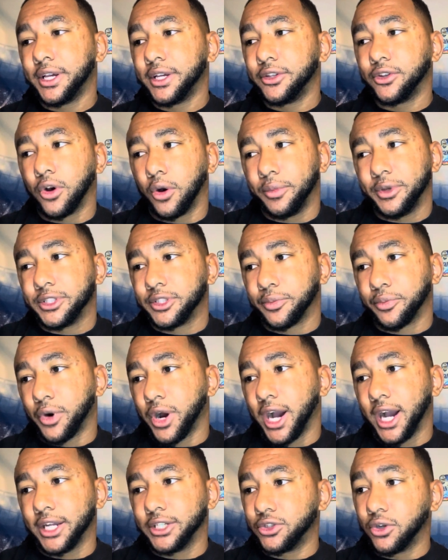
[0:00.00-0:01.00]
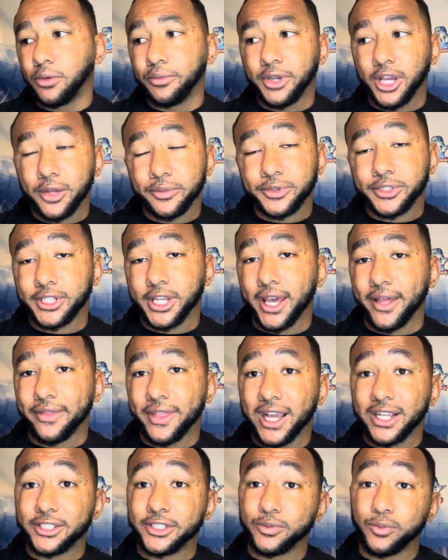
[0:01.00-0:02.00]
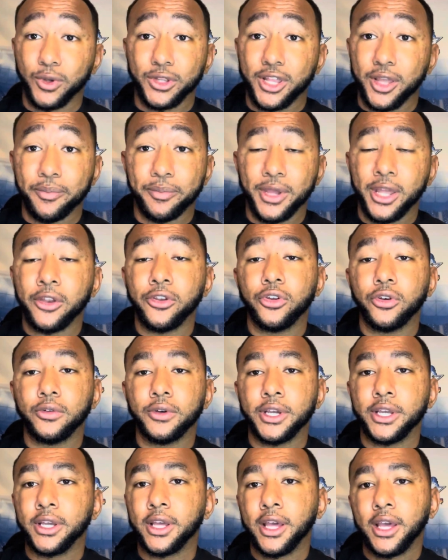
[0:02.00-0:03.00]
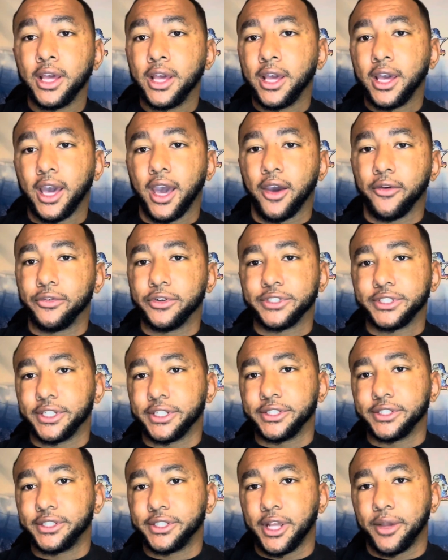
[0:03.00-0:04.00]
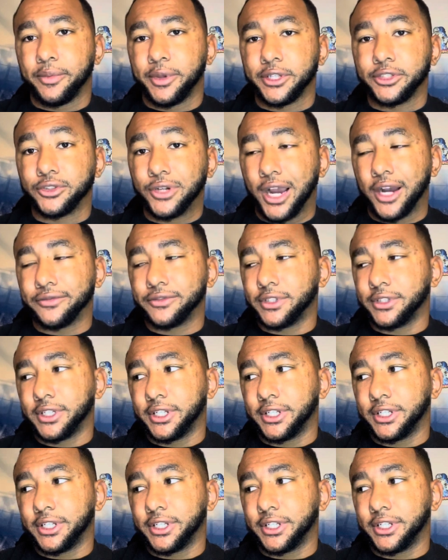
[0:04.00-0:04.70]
Don't be surprised. Don't be upset. That's what they've been doing ever since they've been drafting.